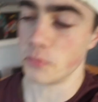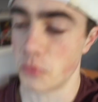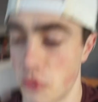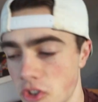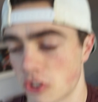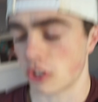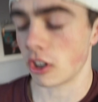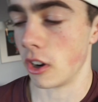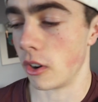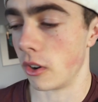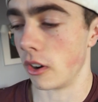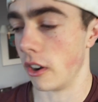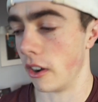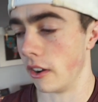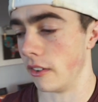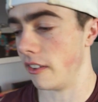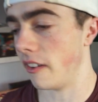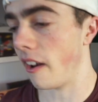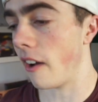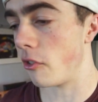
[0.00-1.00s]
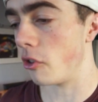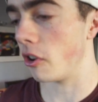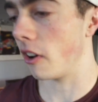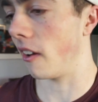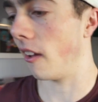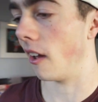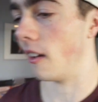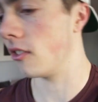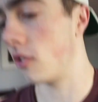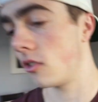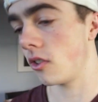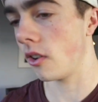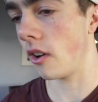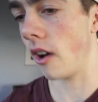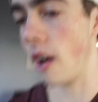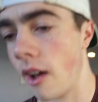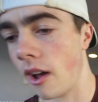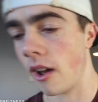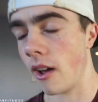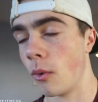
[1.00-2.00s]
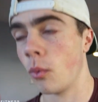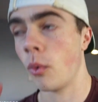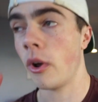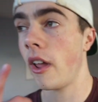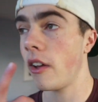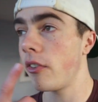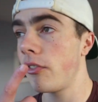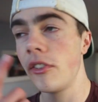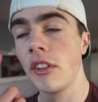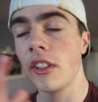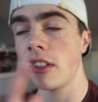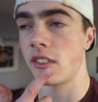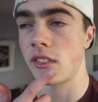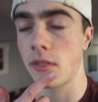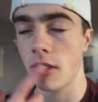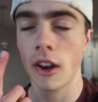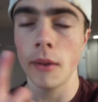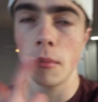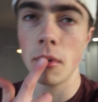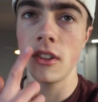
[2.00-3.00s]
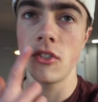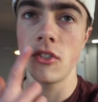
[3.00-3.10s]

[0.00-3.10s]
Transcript: So, uh, never again. So, when I feel it's gonna be